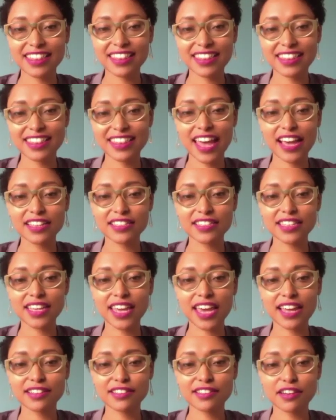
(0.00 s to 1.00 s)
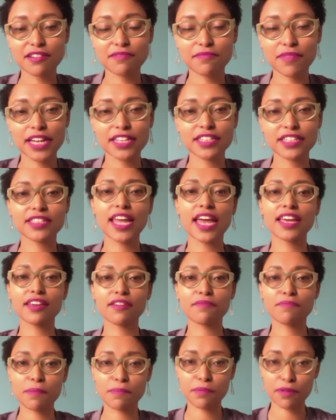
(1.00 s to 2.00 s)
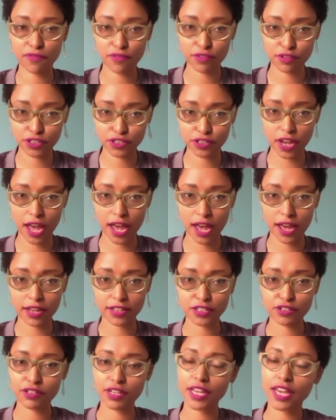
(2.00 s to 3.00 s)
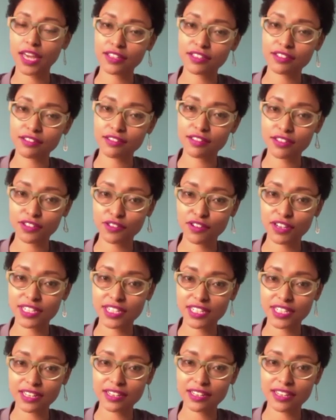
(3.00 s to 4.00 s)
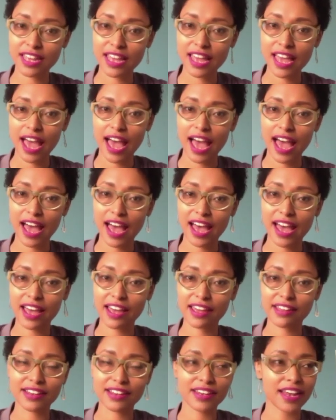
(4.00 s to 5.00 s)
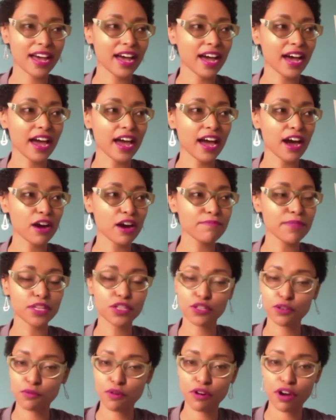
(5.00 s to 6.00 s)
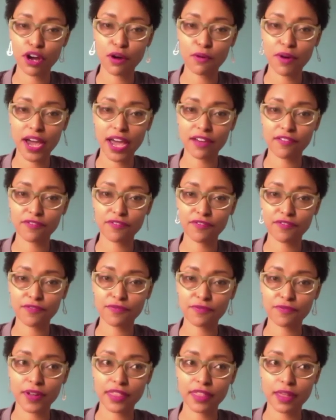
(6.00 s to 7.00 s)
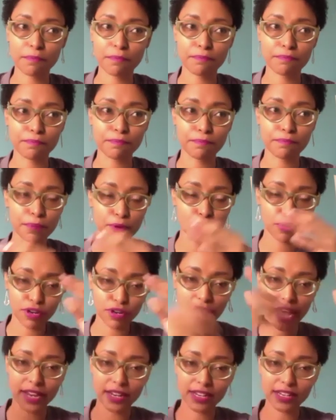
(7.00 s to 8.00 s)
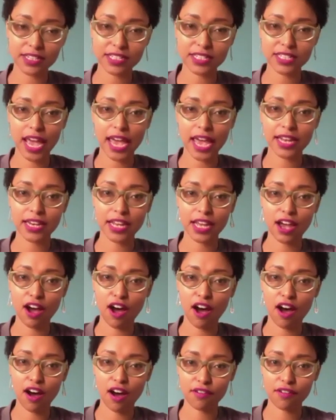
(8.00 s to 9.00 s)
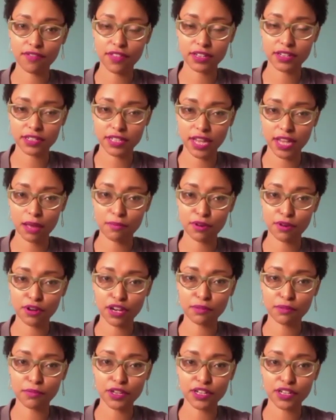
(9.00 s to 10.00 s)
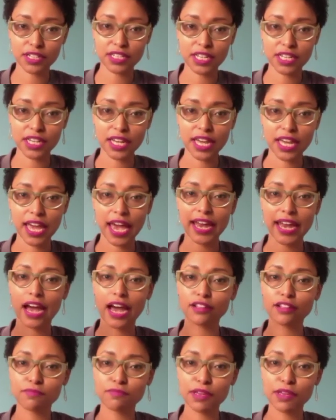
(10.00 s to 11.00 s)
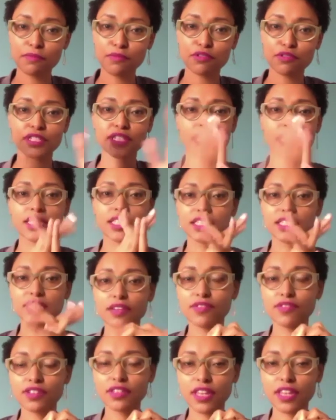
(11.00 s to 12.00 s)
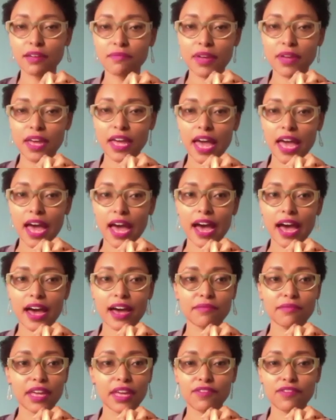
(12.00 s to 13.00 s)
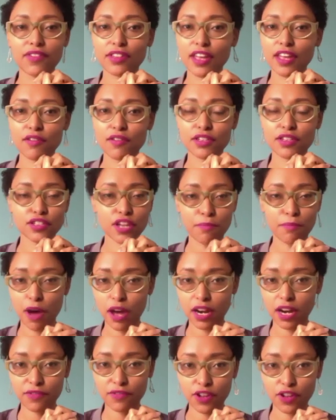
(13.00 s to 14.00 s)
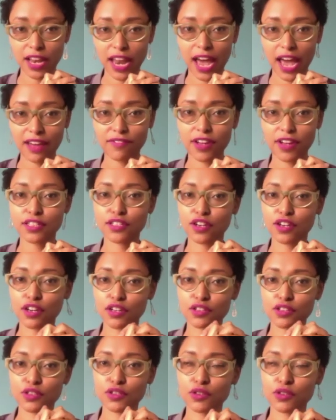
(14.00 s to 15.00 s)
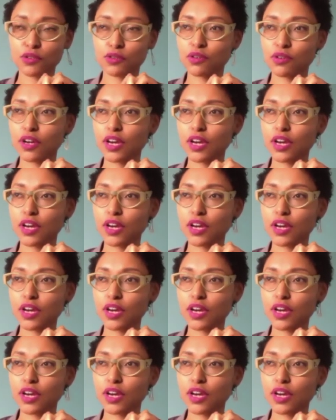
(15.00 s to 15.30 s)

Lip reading: Thanks again so much. Thank you, people, for tuning into the Joy Seat. And I hope that you walk away with a broader understanding of the disabled community and how to be more sensitive to them. Even though it's not part of your life, it's good to